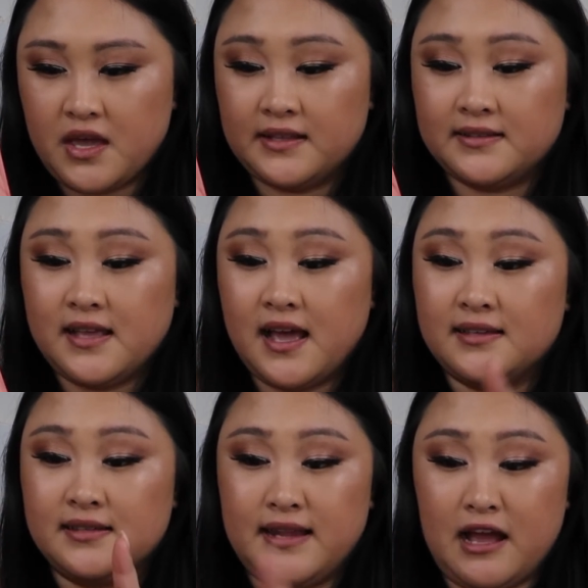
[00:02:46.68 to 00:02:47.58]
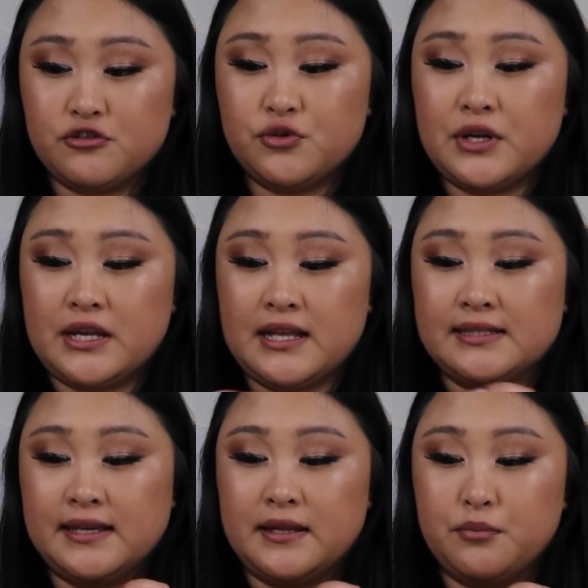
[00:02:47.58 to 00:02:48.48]
It has natural
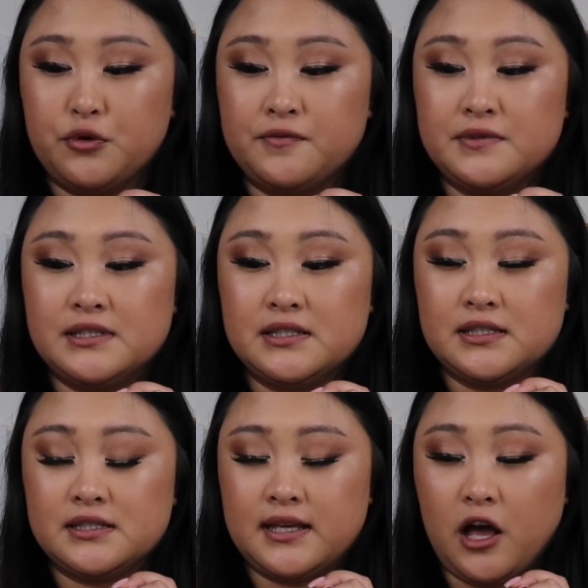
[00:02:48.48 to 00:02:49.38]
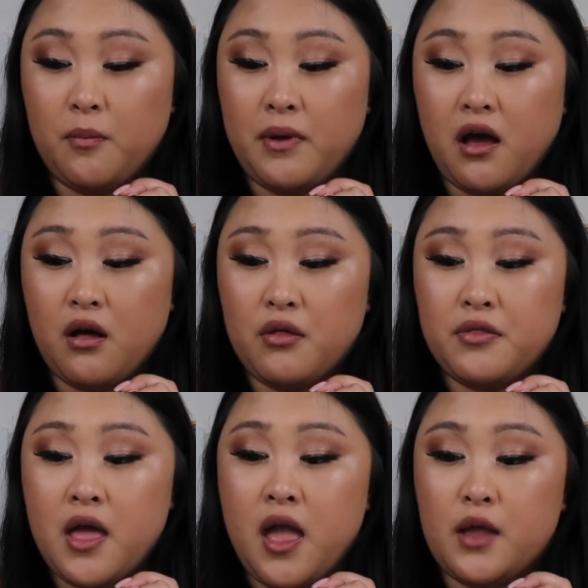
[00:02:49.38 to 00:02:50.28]
ingredients, it improves scalp health
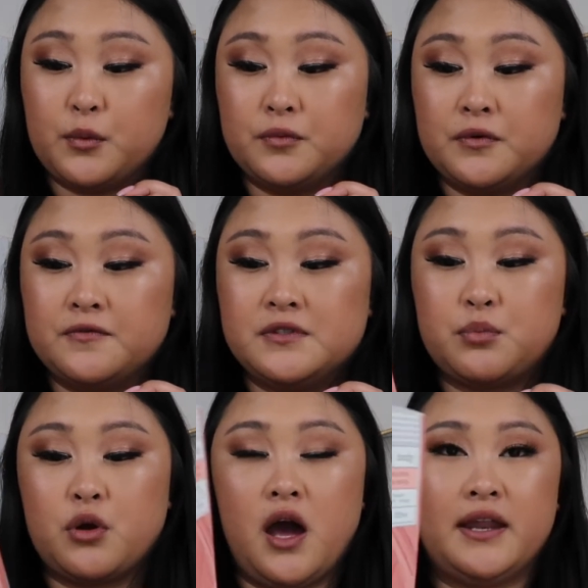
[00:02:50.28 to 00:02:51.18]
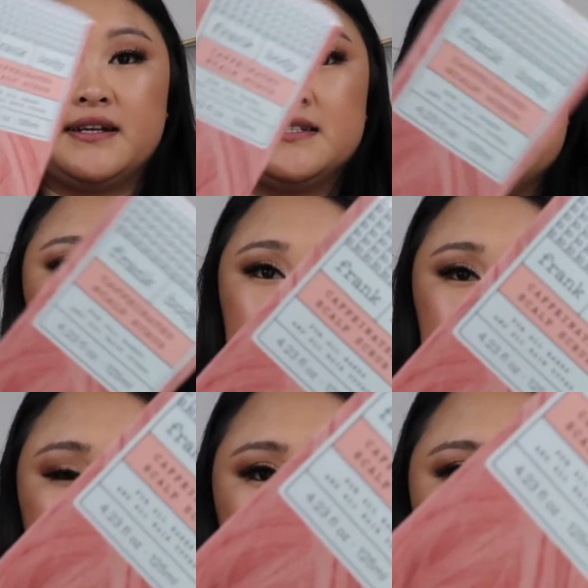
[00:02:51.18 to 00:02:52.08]
and removes product
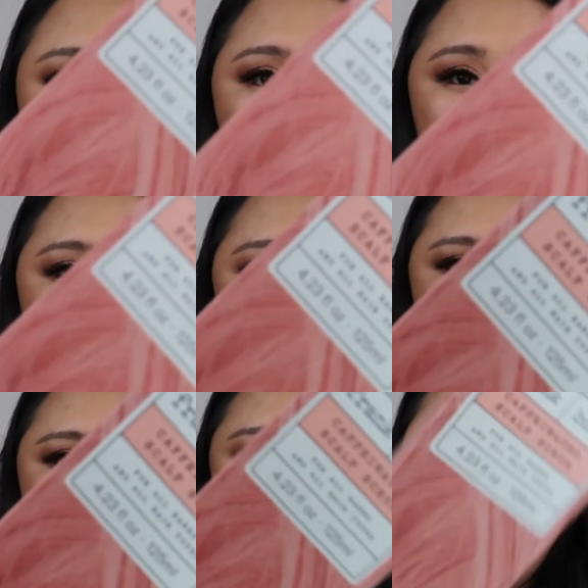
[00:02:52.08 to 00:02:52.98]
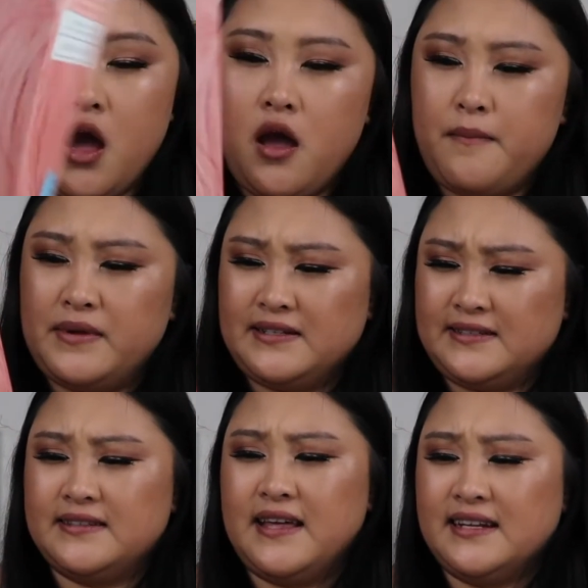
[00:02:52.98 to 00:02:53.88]
buildup.
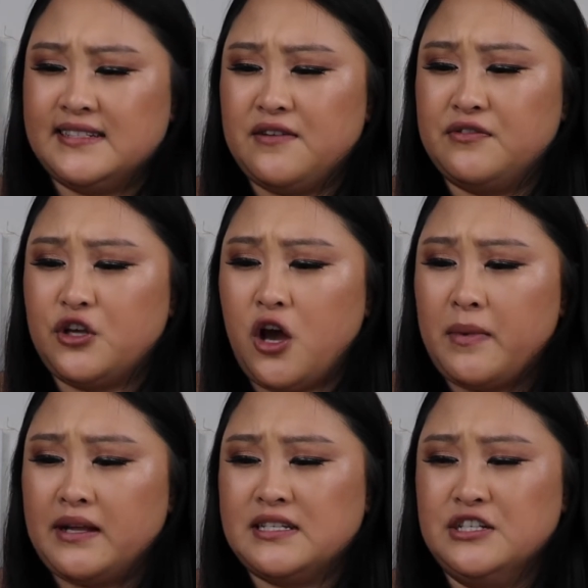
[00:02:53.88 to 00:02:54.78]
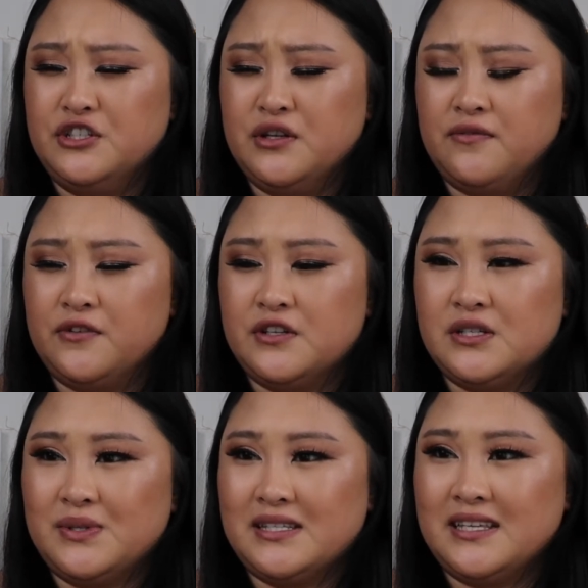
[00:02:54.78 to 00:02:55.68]
That definitely caught my attention at
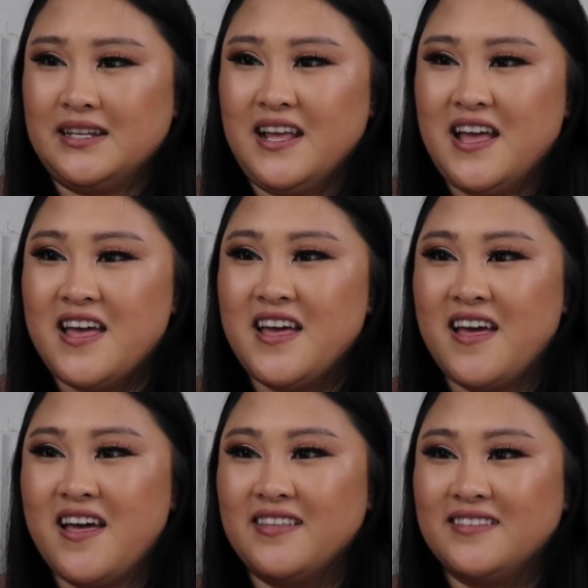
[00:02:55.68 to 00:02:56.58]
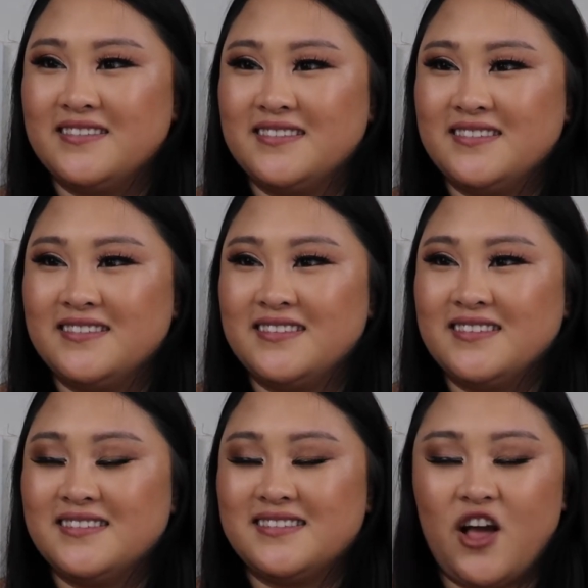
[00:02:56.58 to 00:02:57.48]
first when it said
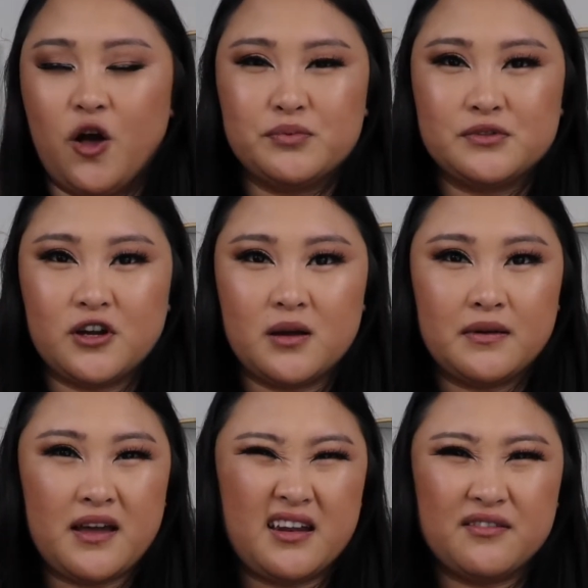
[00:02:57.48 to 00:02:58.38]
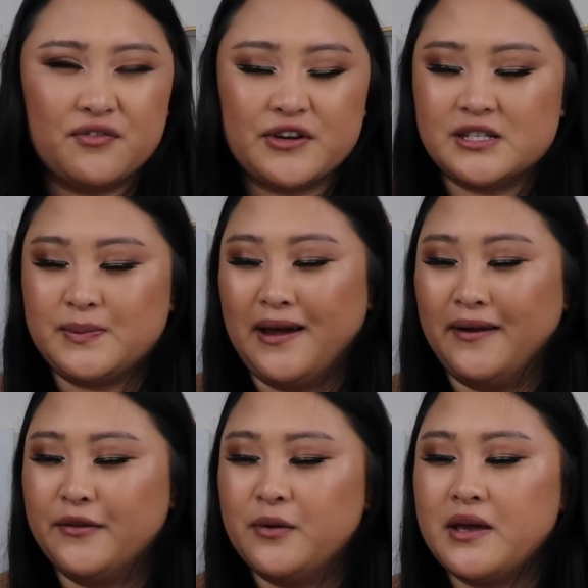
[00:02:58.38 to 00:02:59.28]
scalp scrub. It kind of freaked me
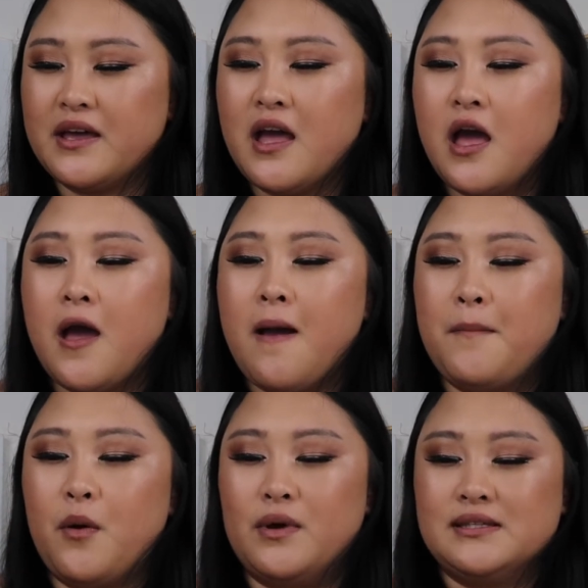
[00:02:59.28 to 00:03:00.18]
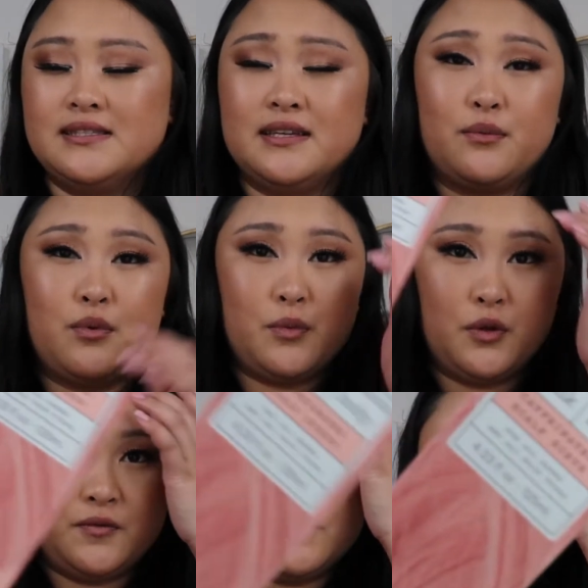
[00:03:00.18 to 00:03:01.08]
out a little bit, but once it
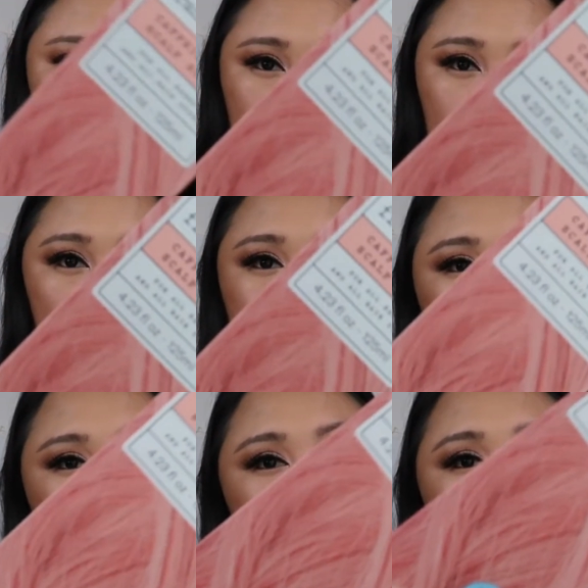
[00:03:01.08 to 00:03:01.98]
removes product